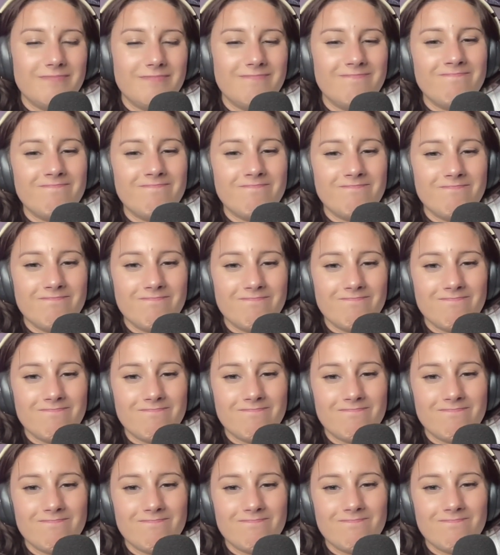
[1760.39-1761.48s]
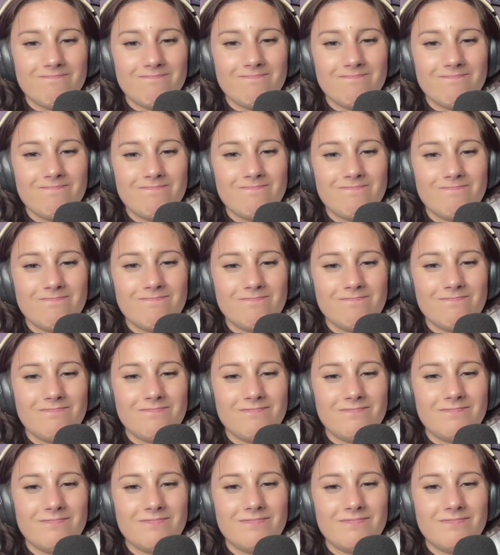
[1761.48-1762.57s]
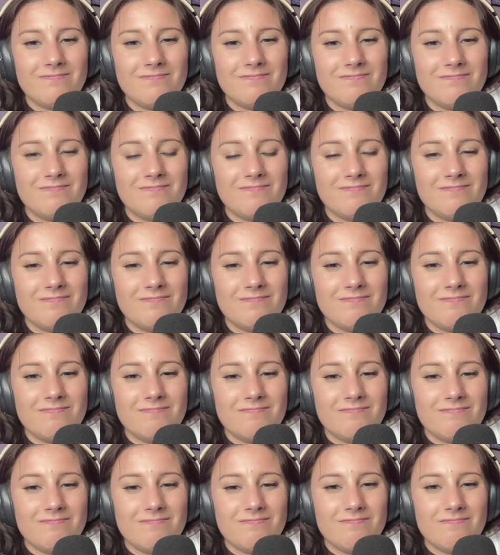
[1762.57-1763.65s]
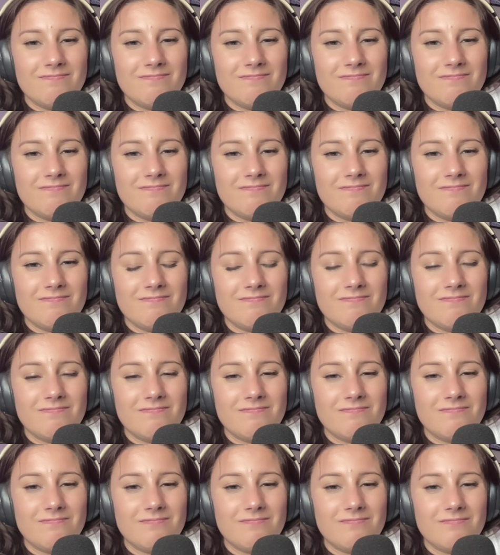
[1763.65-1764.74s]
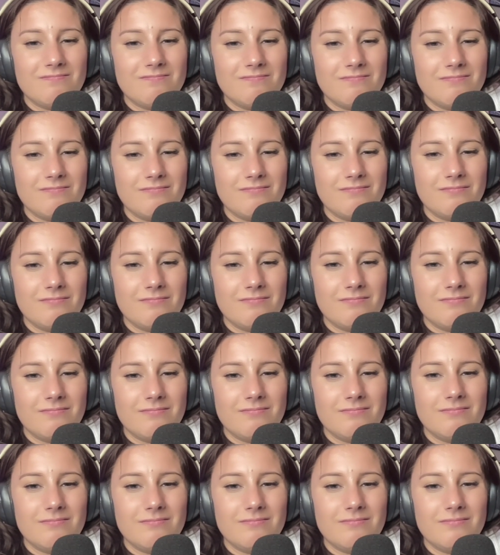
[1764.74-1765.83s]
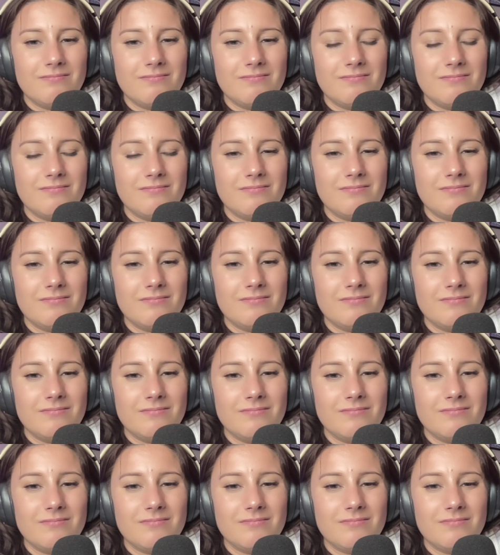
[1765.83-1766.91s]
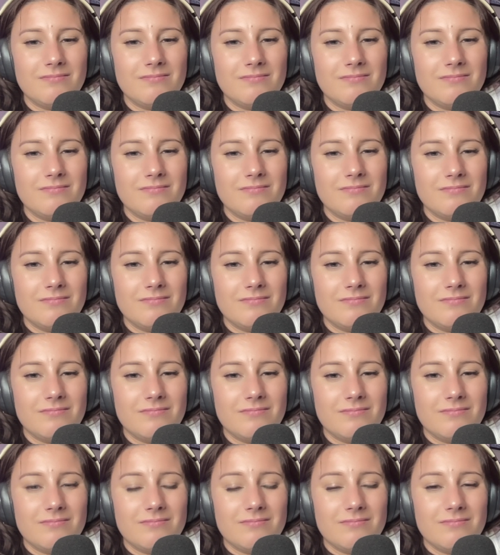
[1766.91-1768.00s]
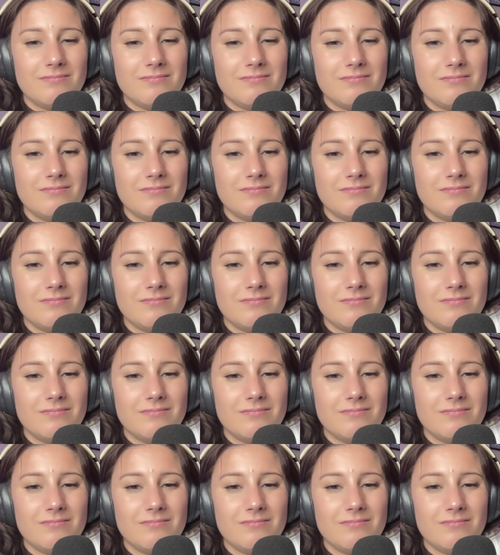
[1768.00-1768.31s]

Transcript: [no speech]